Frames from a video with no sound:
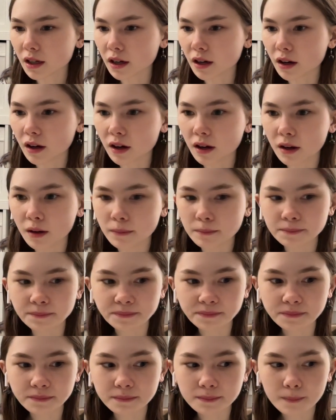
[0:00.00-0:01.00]
Um,
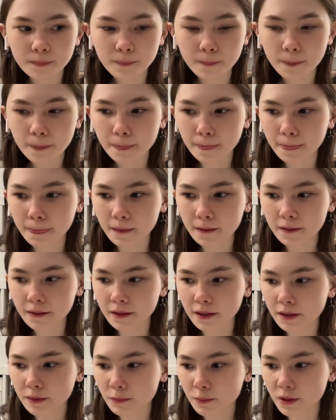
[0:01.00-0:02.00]

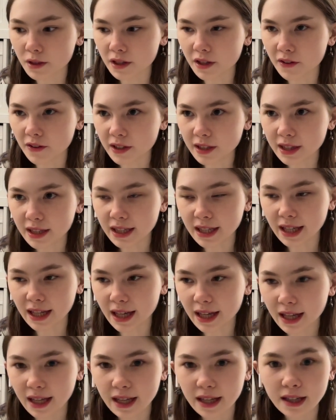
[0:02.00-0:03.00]
and we're nearing the
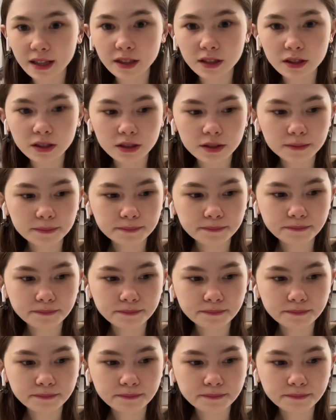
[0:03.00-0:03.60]
end.